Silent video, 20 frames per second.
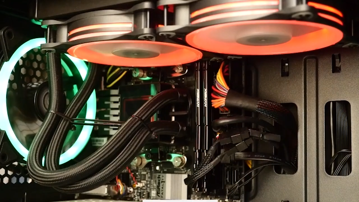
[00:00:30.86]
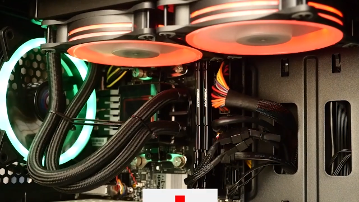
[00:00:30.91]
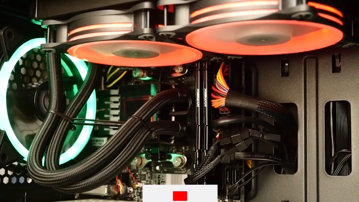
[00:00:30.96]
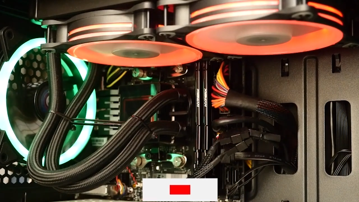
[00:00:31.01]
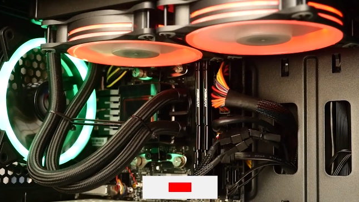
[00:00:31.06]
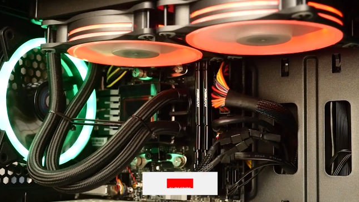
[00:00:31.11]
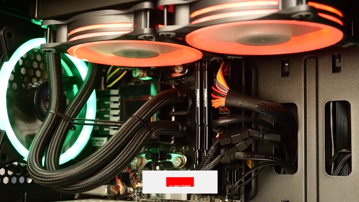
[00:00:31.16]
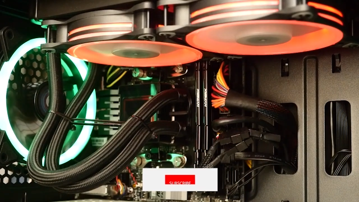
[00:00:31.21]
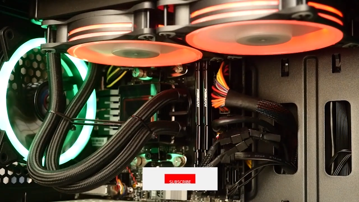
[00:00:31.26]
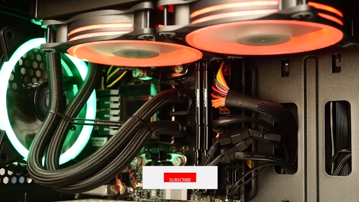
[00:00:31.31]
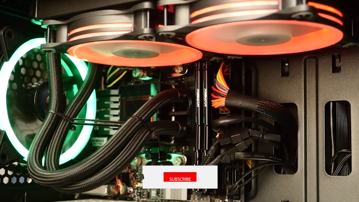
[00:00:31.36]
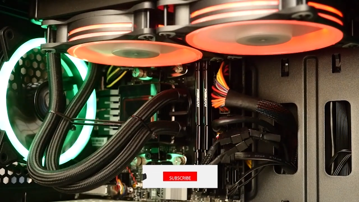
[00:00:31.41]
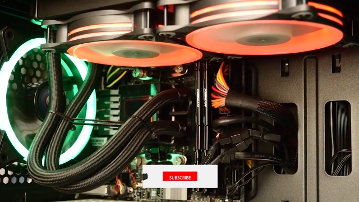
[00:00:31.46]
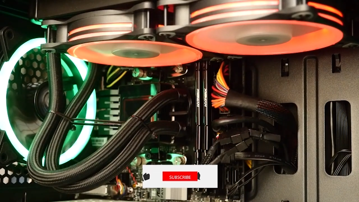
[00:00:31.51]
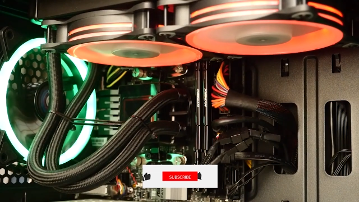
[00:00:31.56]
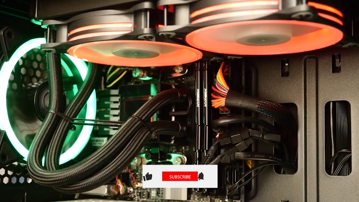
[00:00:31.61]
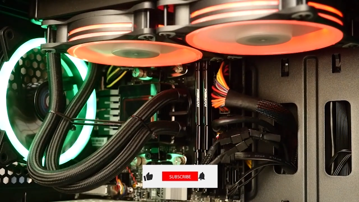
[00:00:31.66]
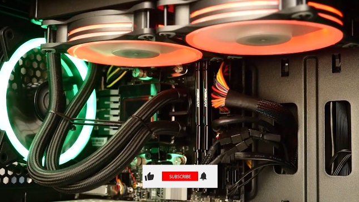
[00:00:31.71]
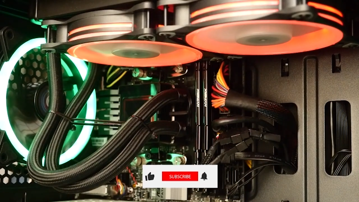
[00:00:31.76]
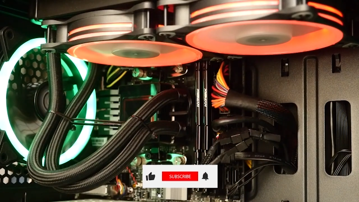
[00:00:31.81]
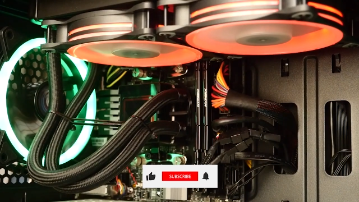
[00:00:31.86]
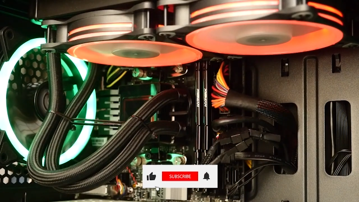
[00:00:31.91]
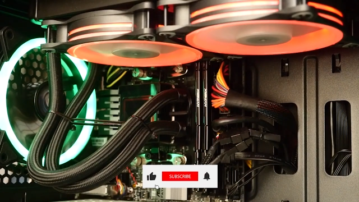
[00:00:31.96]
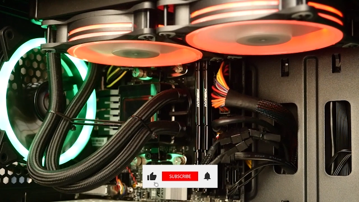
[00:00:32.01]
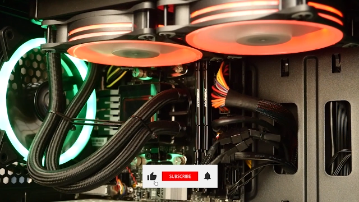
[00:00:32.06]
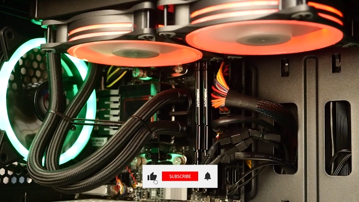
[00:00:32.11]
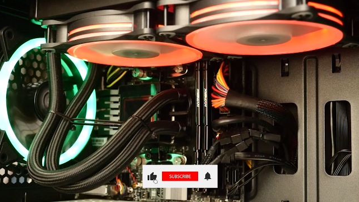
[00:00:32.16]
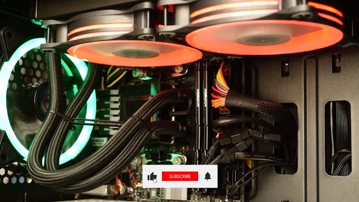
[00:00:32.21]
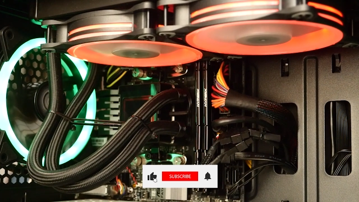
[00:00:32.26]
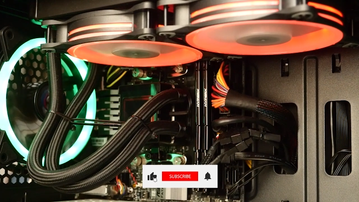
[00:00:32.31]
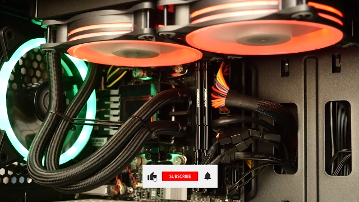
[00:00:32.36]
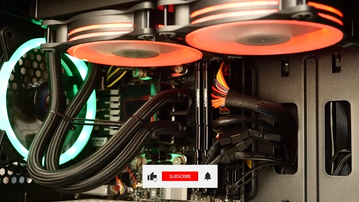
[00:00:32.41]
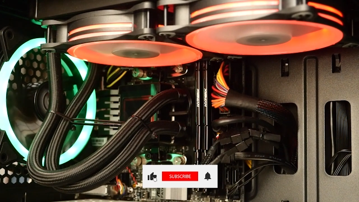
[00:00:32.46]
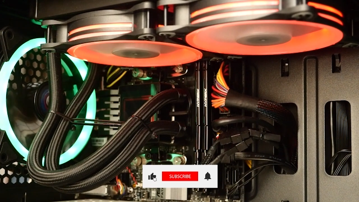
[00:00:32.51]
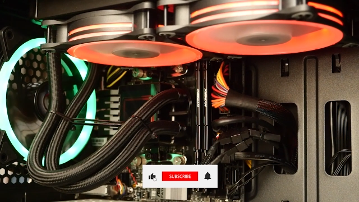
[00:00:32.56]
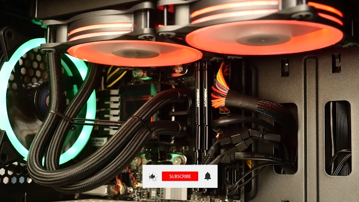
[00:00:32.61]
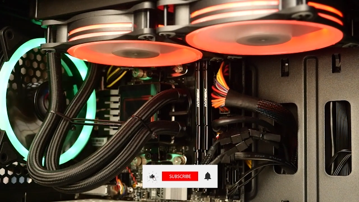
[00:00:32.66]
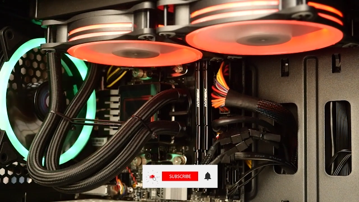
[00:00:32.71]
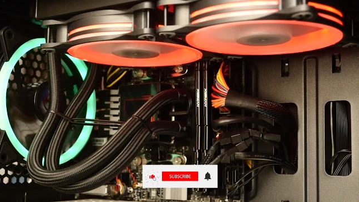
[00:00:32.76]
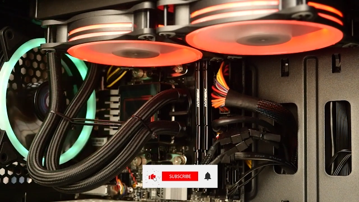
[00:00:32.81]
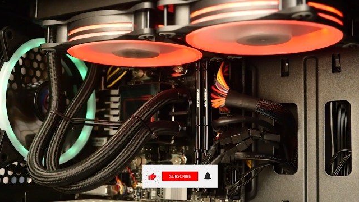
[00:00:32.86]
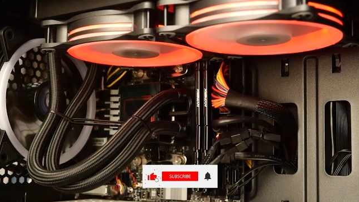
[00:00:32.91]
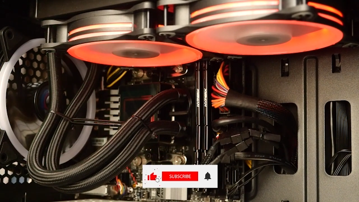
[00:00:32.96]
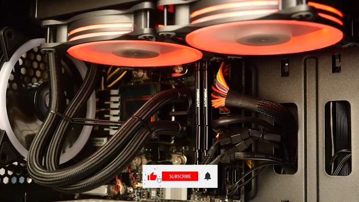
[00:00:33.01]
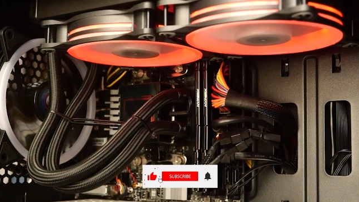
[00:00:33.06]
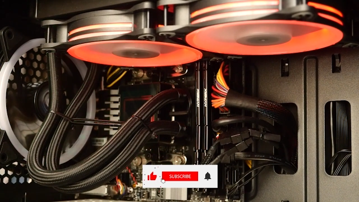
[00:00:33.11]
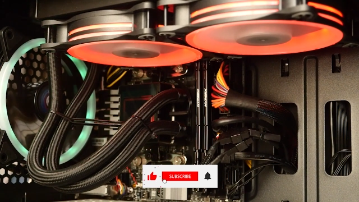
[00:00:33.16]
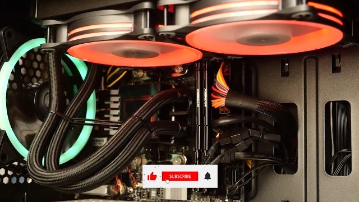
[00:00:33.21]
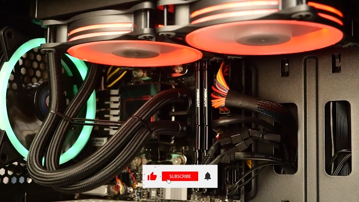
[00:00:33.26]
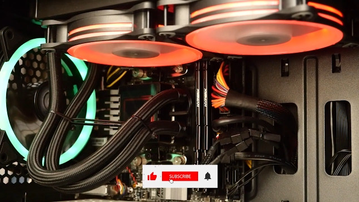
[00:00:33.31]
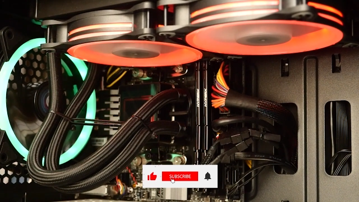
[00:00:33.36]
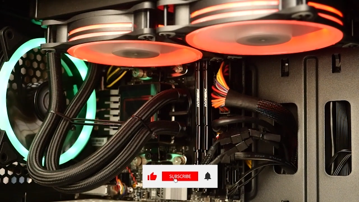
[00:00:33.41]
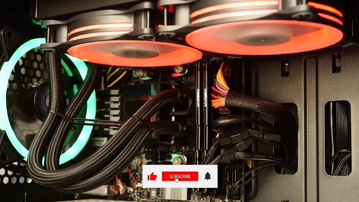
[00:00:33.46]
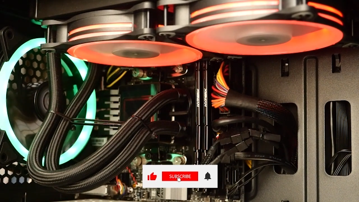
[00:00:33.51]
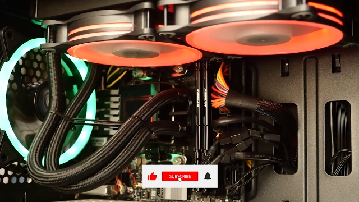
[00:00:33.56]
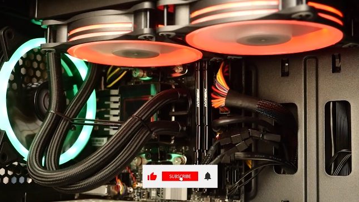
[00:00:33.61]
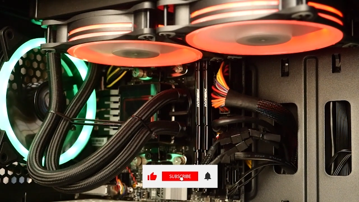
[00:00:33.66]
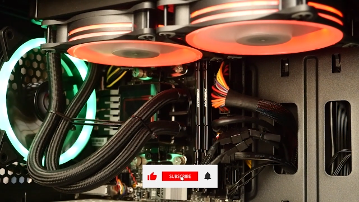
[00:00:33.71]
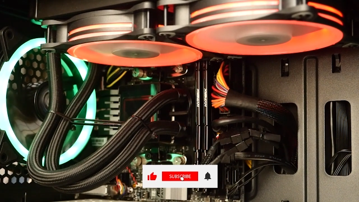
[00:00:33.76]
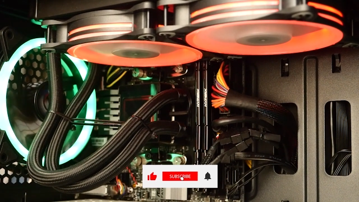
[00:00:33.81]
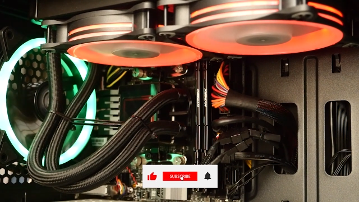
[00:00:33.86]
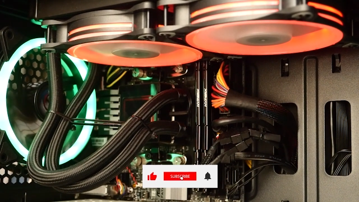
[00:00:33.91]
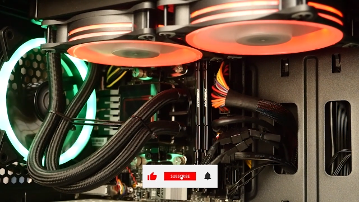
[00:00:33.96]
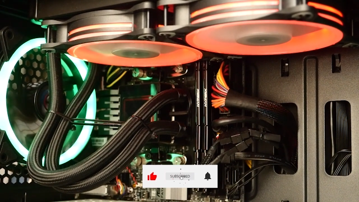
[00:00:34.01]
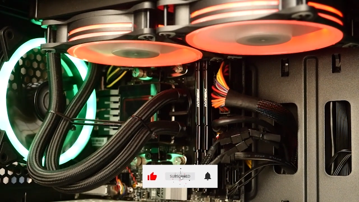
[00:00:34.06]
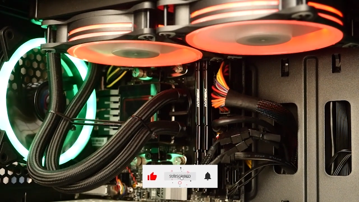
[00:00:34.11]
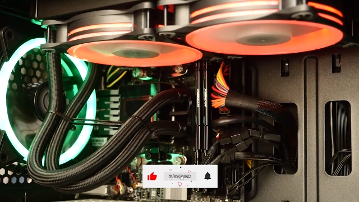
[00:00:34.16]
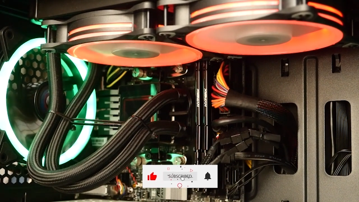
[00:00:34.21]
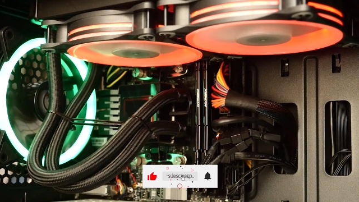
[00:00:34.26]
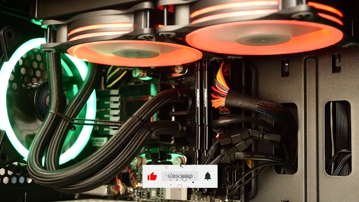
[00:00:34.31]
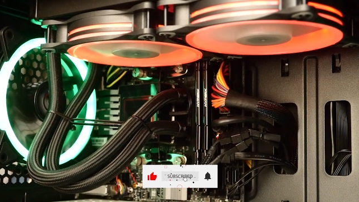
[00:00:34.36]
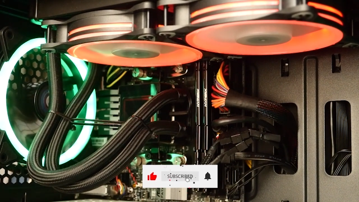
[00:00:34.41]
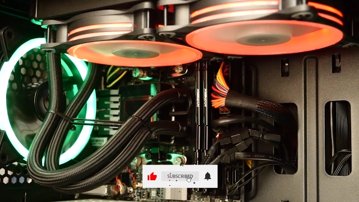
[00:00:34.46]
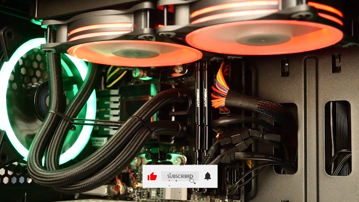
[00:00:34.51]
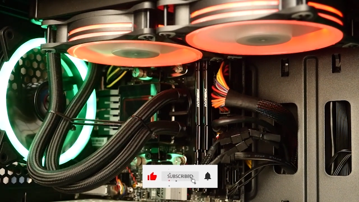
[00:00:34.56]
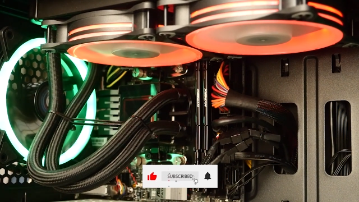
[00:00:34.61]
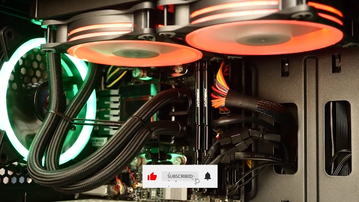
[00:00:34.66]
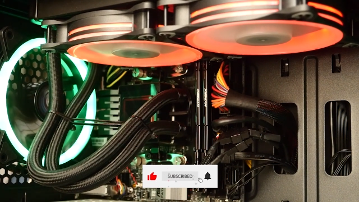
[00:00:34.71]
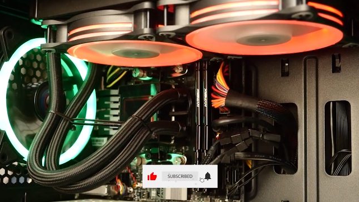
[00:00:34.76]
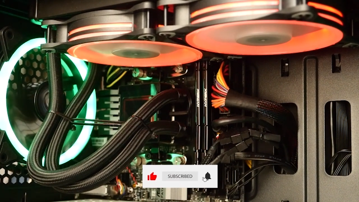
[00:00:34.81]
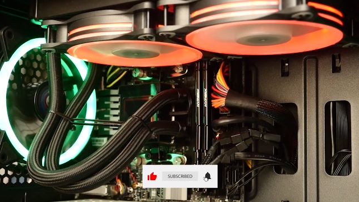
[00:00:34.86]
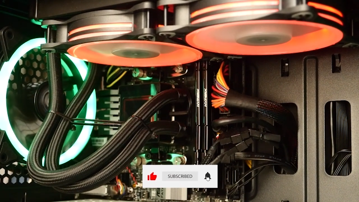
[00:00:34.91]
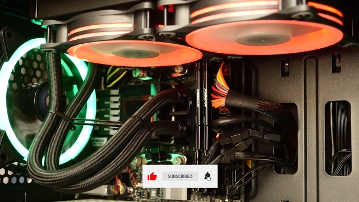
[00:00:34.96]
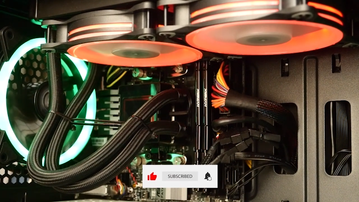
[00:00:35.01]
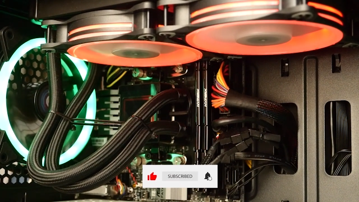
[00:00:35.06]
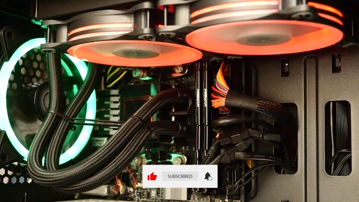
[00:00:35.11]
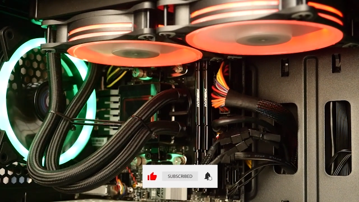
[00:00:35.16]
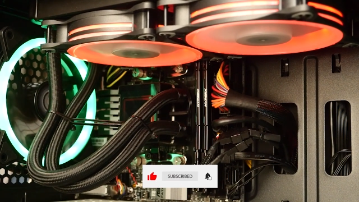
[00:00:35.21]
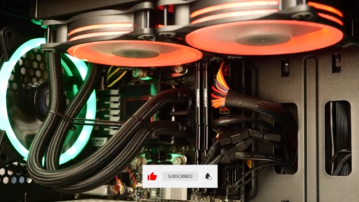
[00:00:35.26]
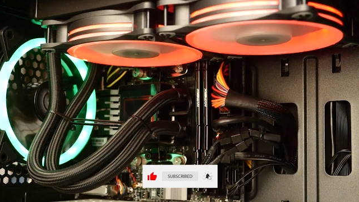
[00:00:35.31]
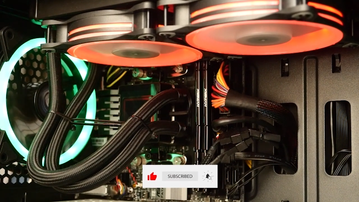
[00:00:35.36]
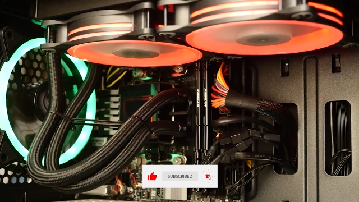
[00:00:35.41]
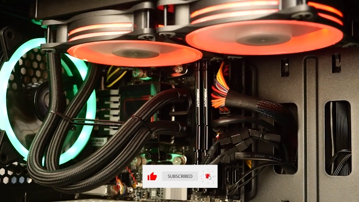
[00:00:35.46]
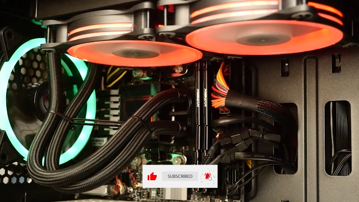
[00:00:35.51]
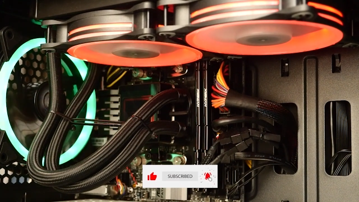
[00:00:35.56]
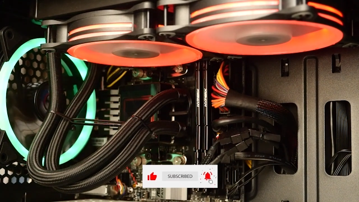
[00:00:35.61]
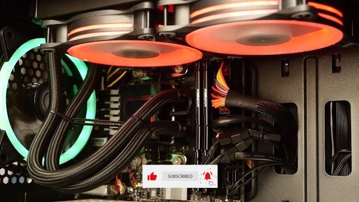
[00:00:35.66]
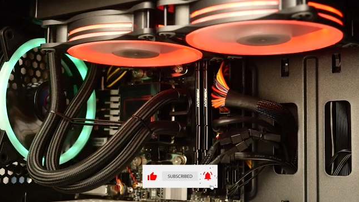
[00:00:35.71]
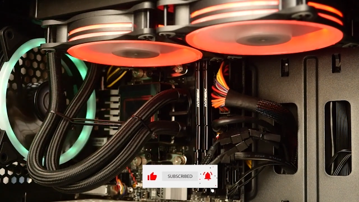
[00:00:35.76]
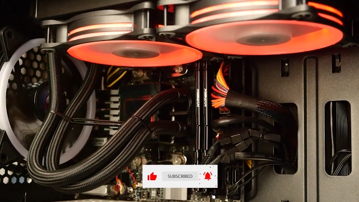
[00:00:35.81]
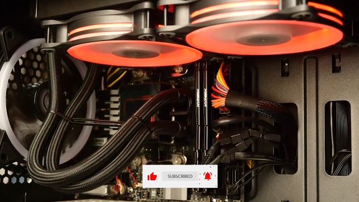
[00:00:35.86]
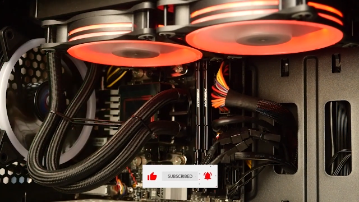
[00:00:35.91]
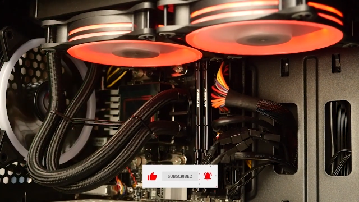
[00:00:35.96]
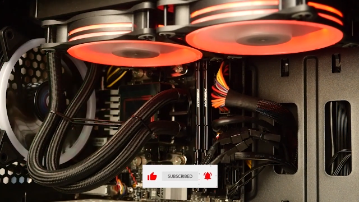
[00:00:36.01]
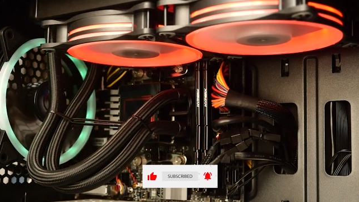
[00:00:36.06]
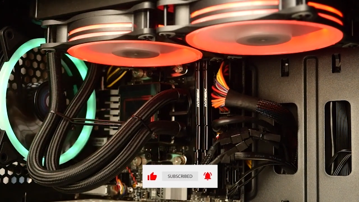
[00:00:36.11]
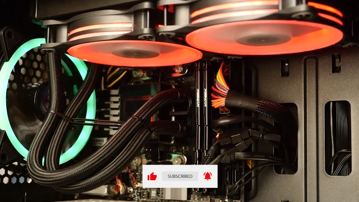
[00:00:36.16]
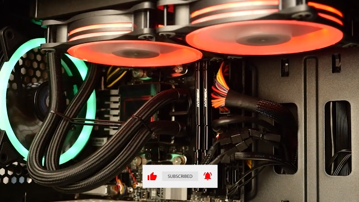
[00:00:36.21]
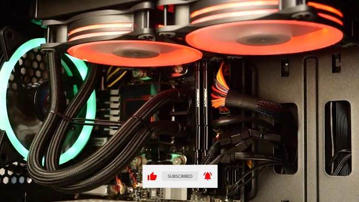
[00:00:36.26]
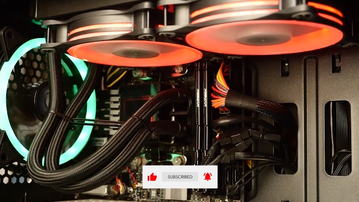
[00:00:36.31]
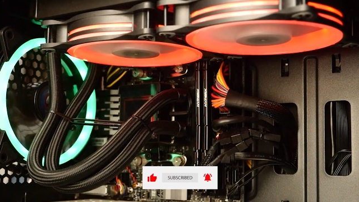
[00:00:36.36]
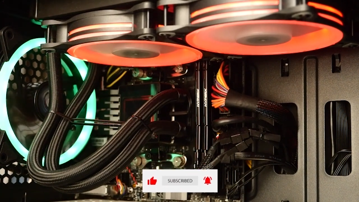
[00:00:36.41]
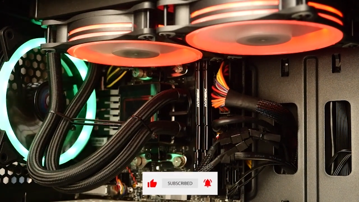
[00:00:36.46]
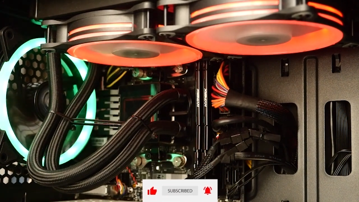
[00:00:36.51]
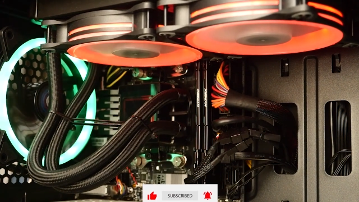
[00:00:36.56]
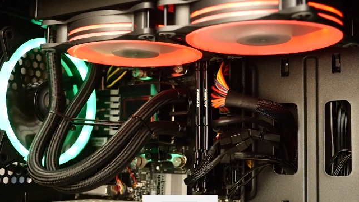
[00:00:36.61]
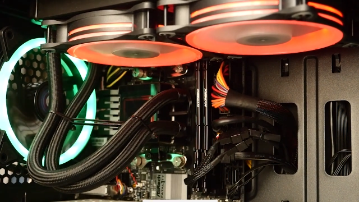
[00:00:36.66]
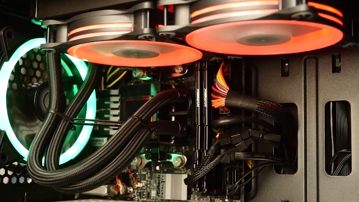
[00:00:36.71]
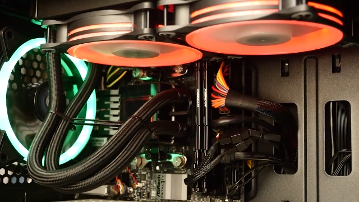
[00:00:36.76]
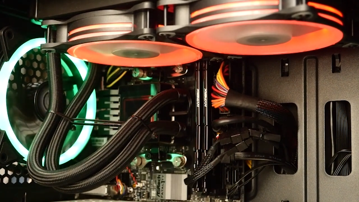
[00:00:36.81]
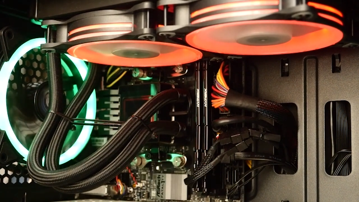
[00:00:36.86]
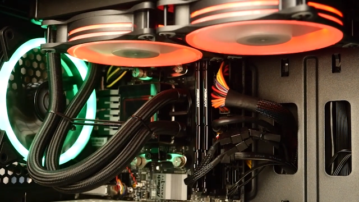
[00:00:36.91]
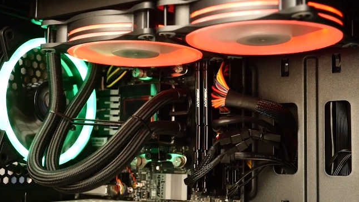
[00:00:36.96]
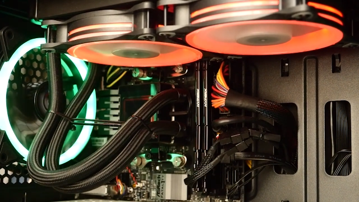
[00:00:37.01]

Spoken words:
(no speaker visible)